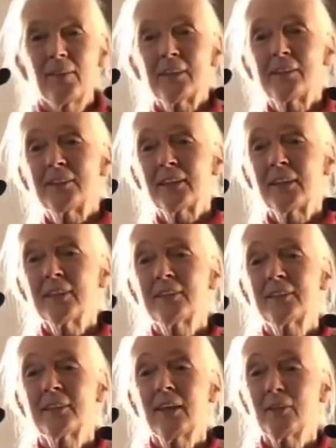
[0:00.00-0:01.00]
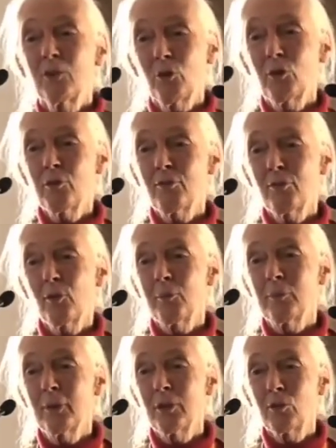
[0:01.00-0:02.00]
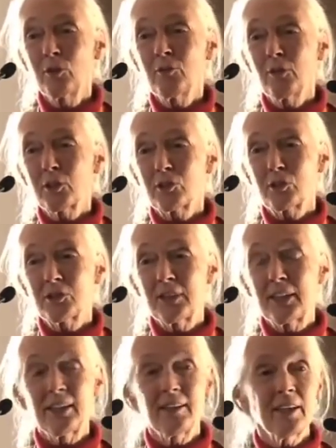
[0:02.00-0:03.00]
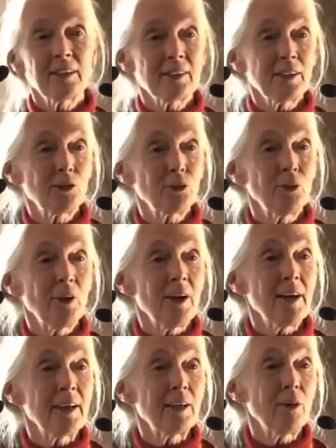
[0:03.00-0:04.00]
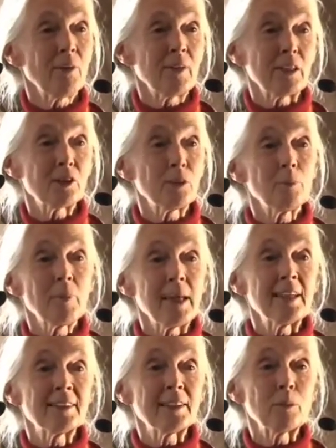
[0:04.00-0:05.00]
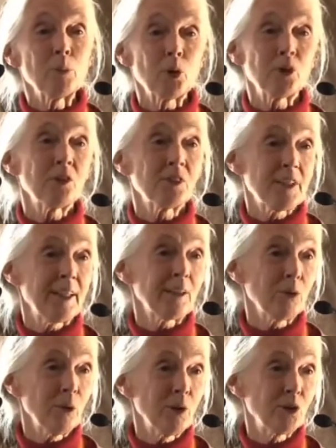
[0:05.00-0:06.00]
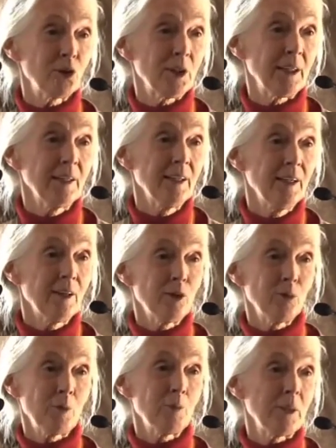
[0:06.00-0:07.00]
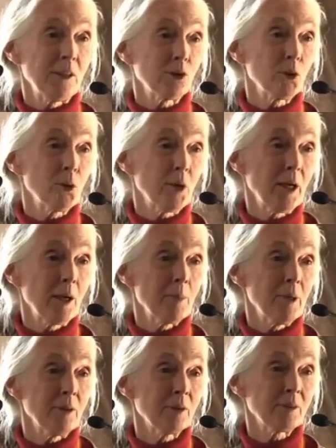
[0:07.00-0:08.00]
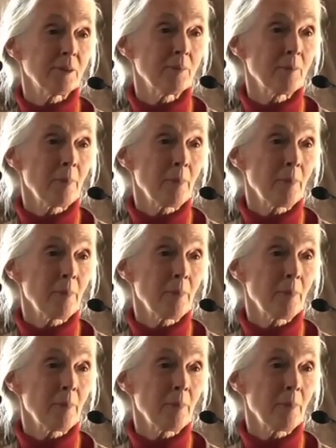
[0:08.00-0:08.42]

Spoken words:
This is an honor from a university that is relying on this amazing modern technology that we've been talking about.